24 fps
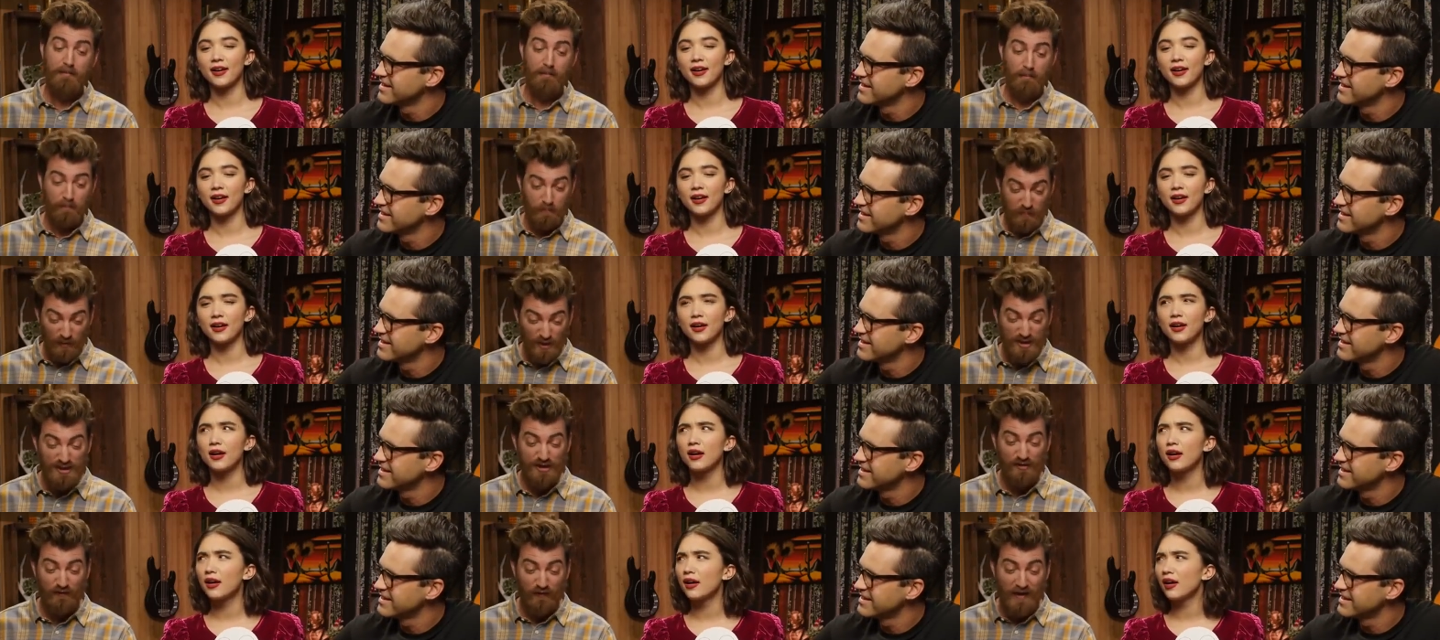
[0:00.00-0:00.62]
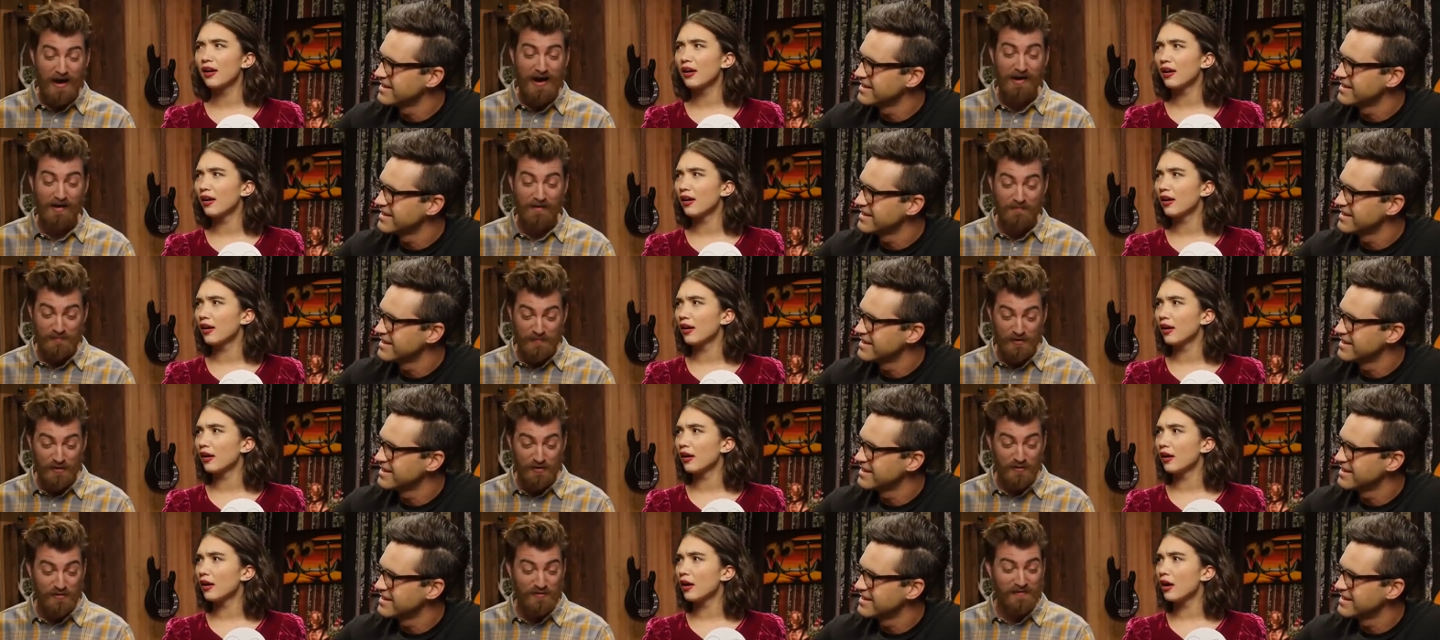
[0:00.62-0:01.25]
Speaker 1: Bushfire
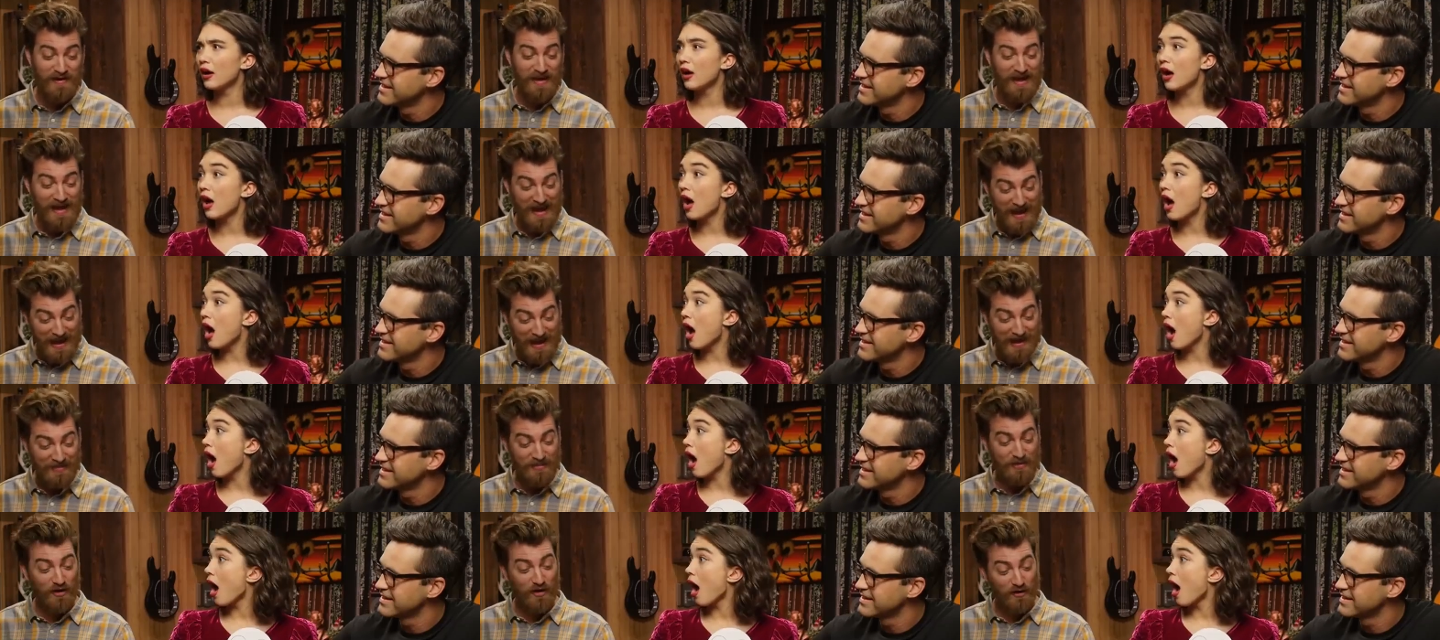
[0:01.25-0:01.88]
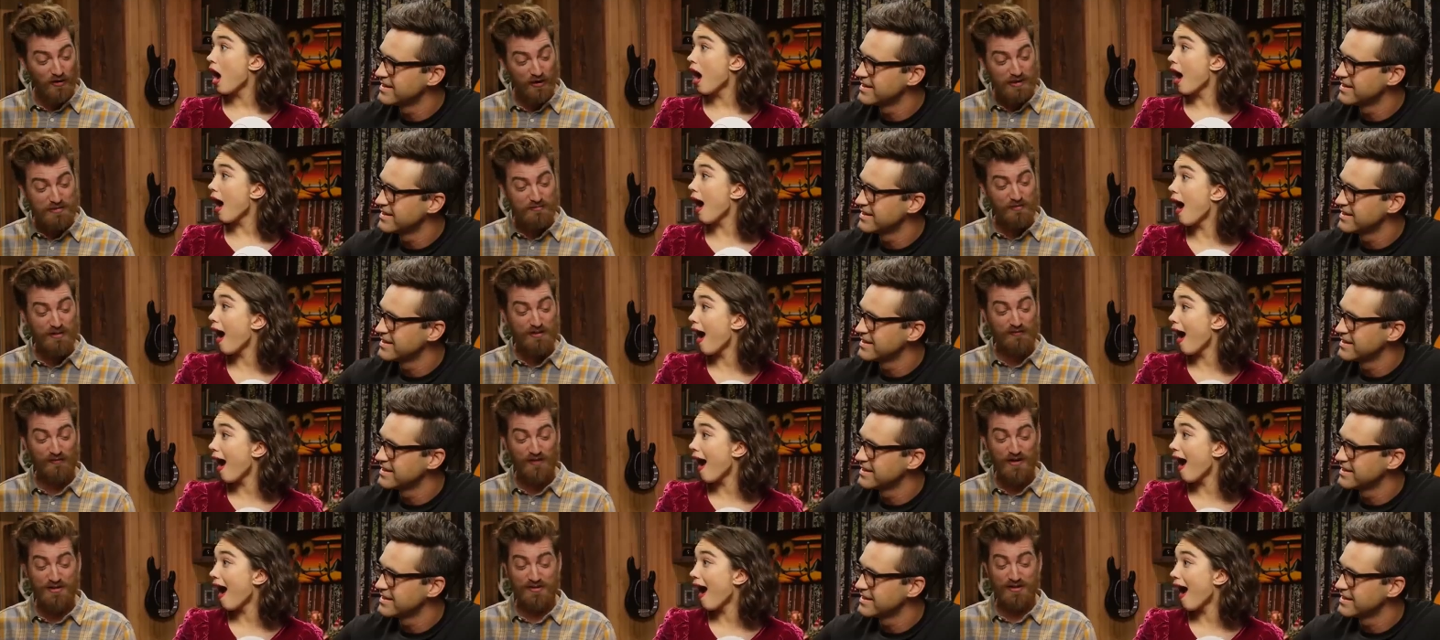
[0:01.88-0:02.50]
Moon, and The
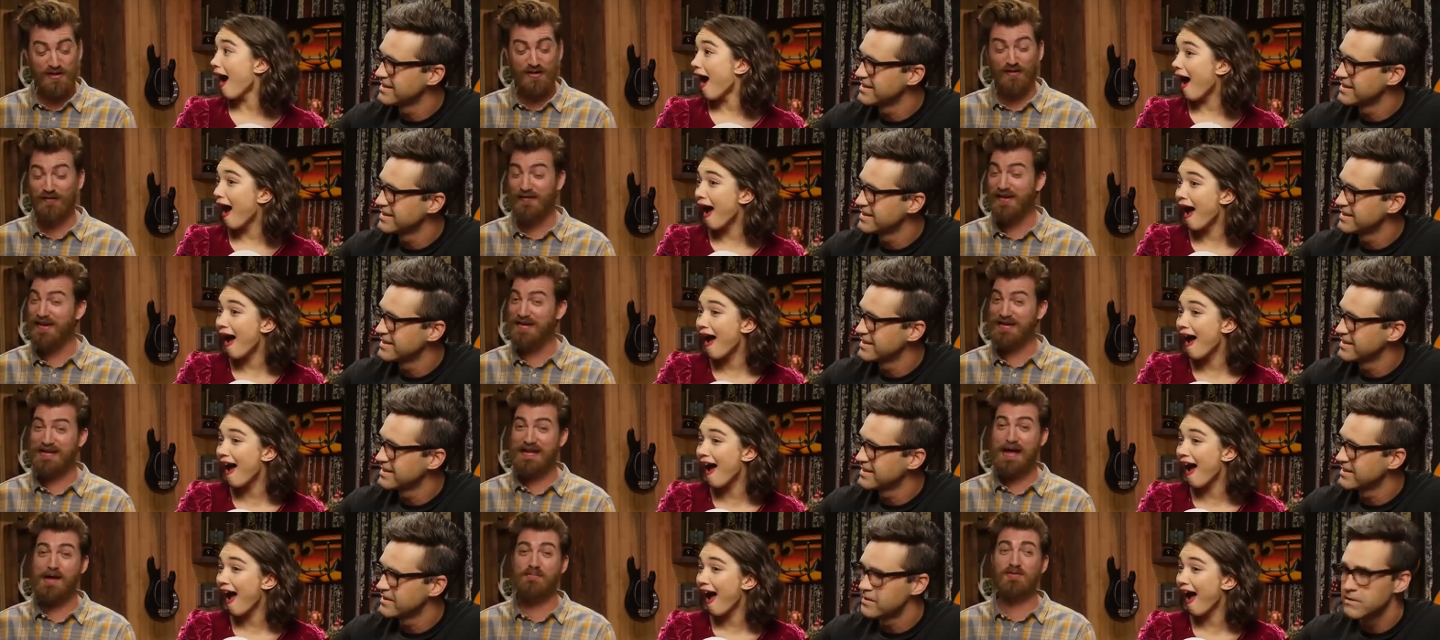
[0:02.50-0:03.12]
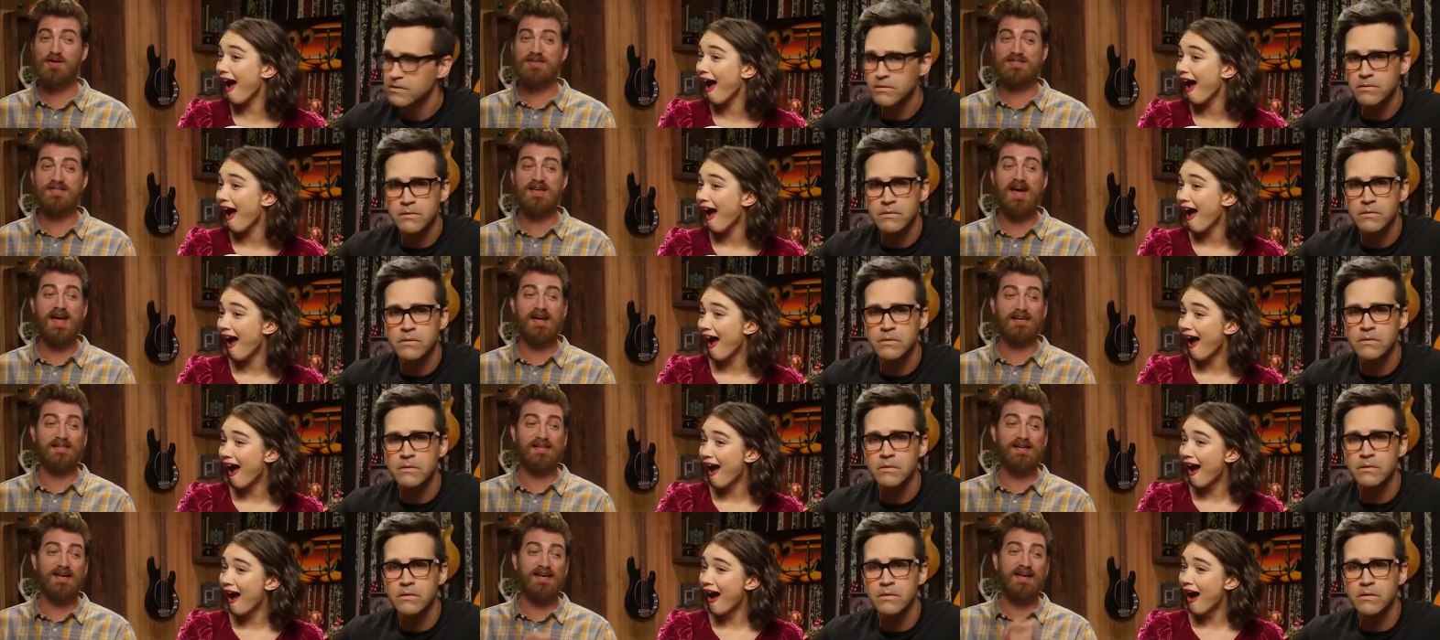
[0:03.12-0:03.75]
Christmas Visitor. They kept
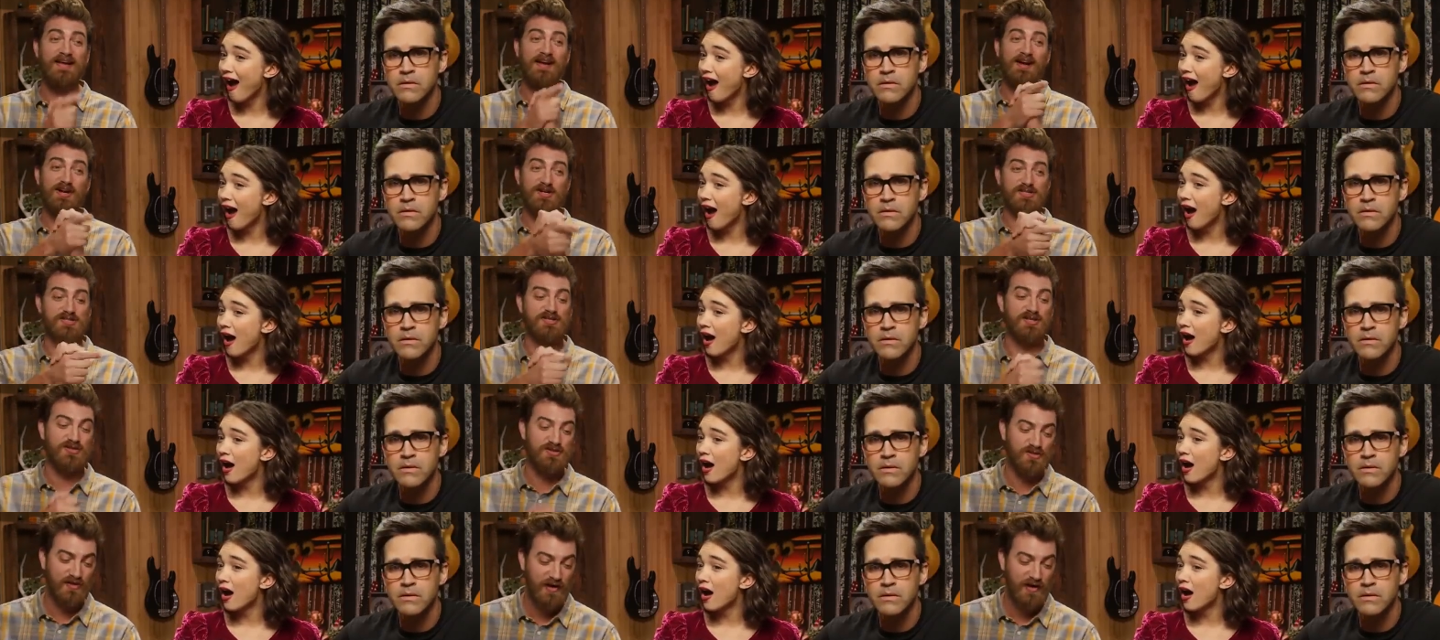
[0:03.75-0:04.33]
recycling it. Here's the